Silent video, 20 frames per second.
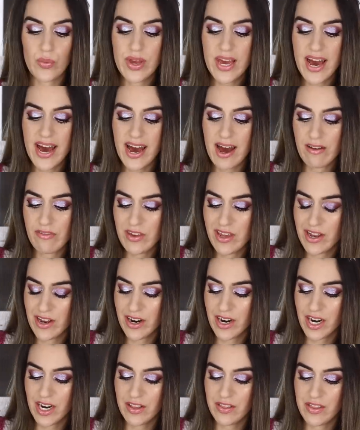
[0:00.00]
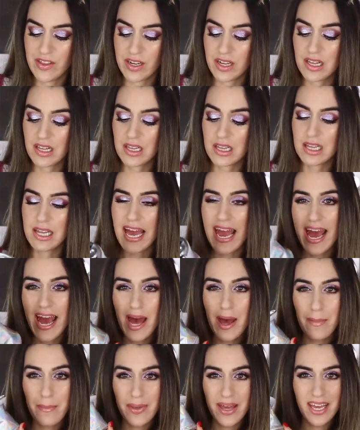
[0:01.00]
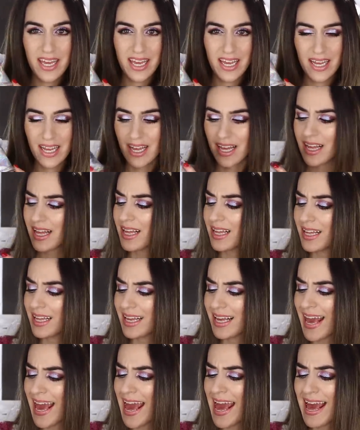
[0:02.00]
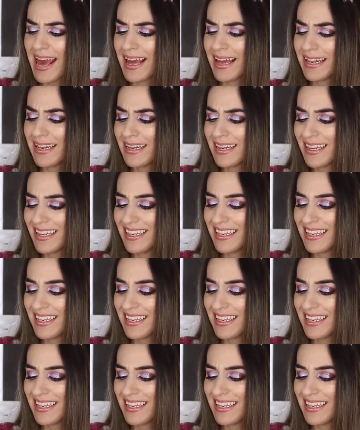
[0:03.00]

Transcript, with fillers: So we have here the Glam Can